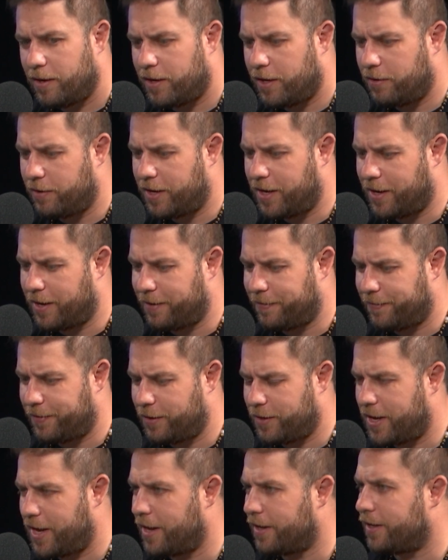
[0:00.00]
you
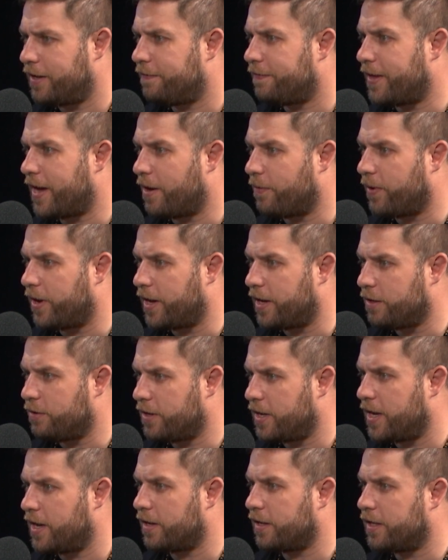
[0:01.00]
can't live that way. You
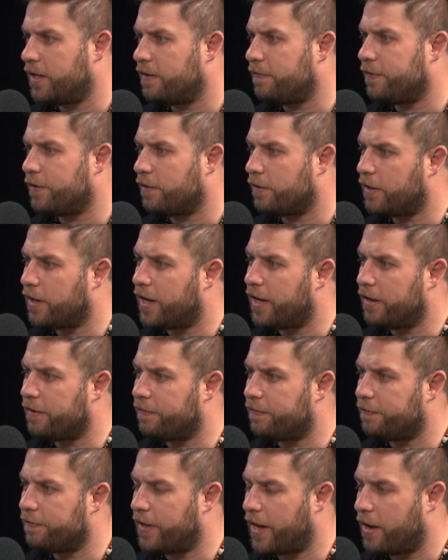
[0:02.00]
can't live your
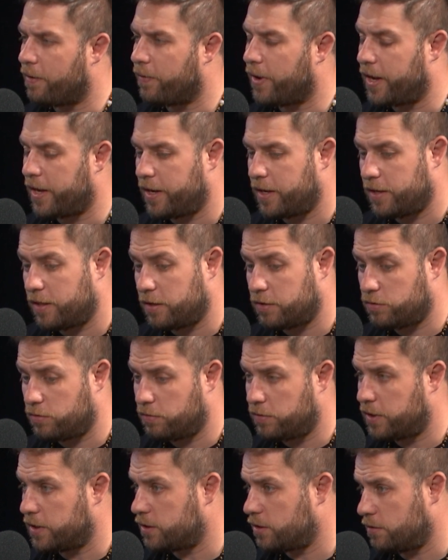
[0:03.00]
life that way. And the
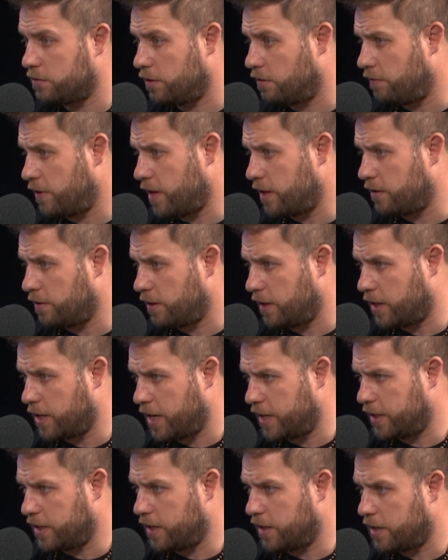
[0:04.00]
truth is, you're right. Like
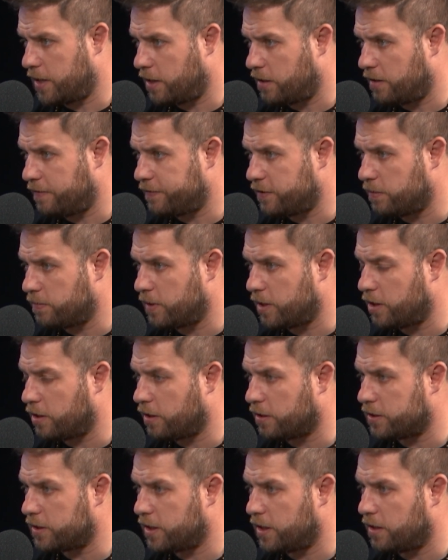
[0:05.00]
I can't. I don't have $2 million
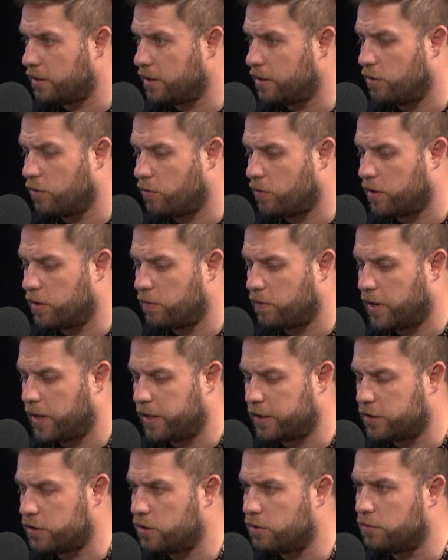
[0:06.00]
a year, nor do
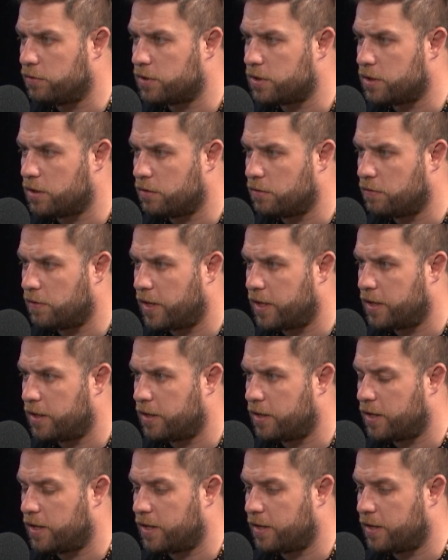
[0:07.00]
I choose to, right?